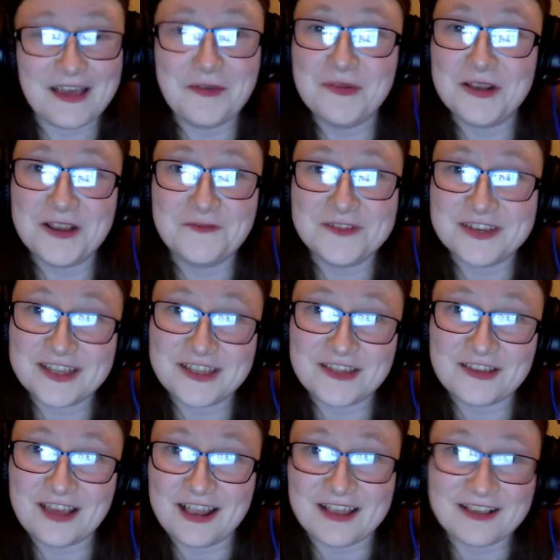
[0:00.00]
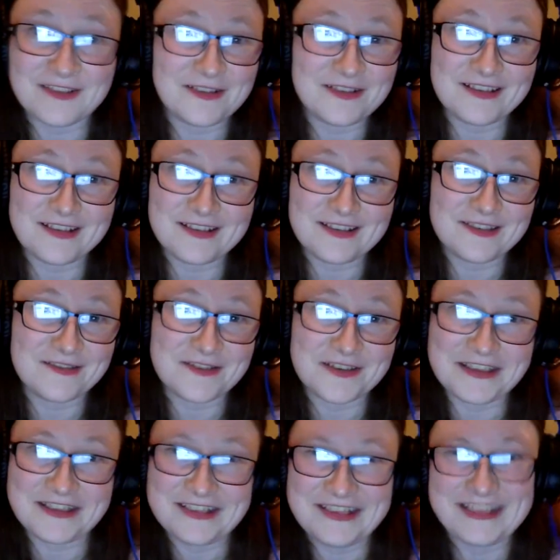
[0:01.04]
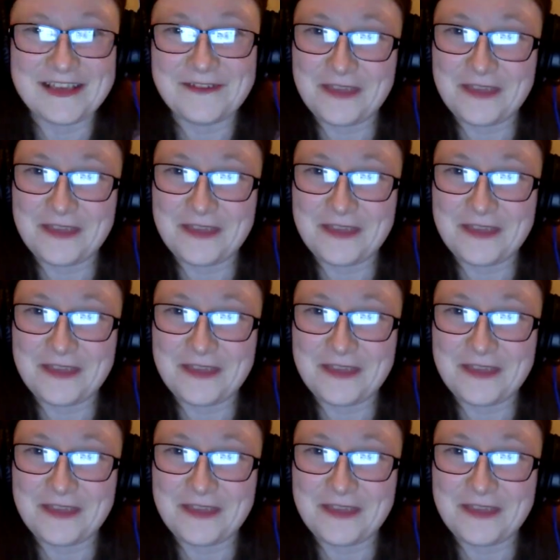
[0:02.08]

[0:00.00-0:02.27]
I would love to teach selling sunset studies